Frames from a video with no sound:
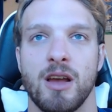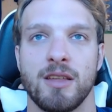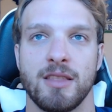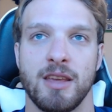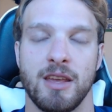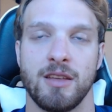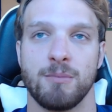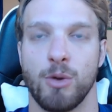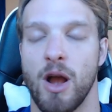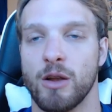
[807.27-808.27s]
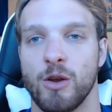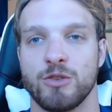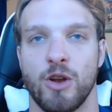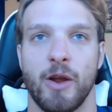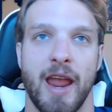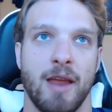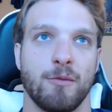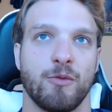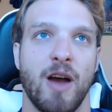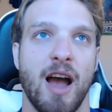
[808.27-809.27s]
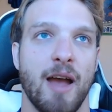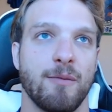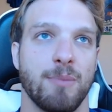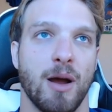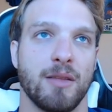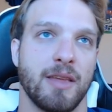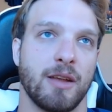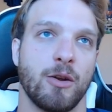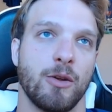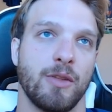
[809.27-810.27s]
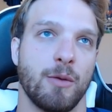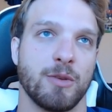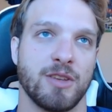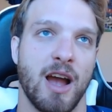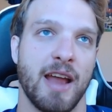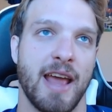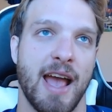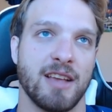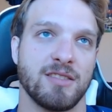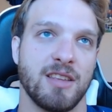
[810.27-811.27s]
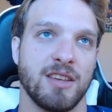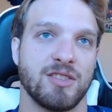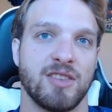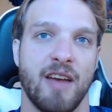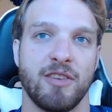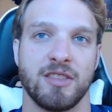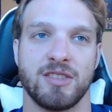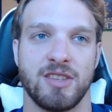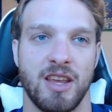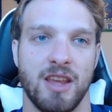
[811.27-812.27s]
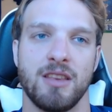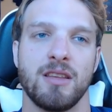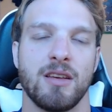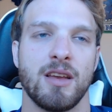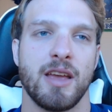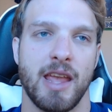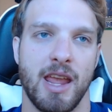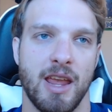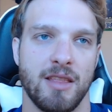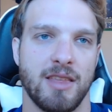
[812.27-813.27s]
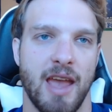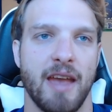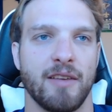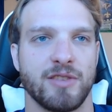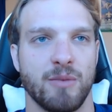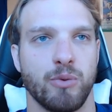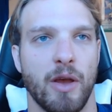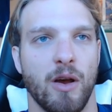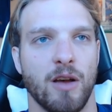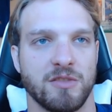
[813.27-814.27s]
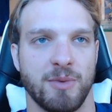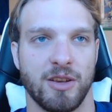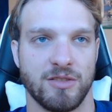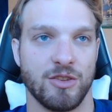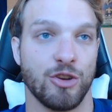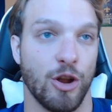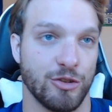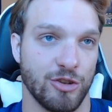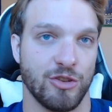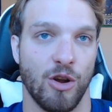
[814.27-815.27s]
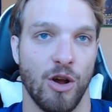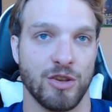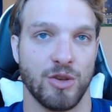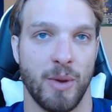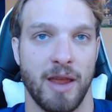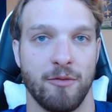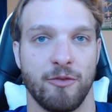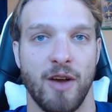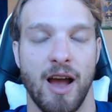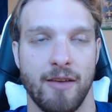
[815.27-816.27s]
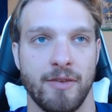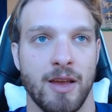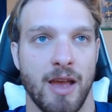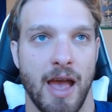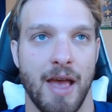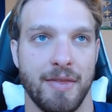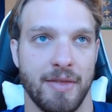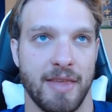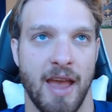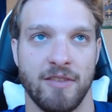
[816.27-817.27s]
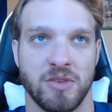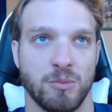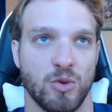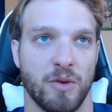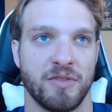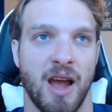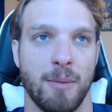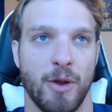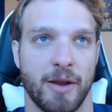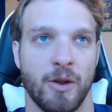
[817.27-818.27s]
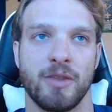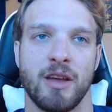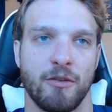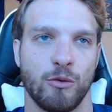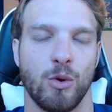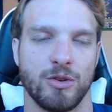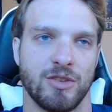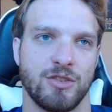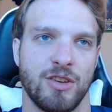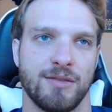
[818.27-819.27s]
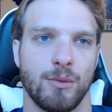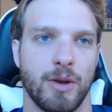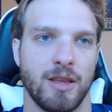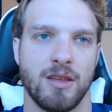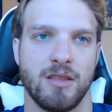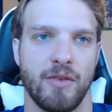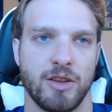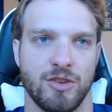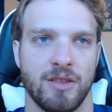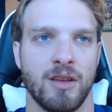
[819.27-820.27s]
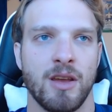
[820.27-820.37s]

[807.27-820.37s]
The Broncos are 8-5, but they currently reside as the 7th seed in the AFC playoffs because the Chargers are also 8-5, and they have some sort of tiebreaker. And then, of course, the Chiefs are winning the division.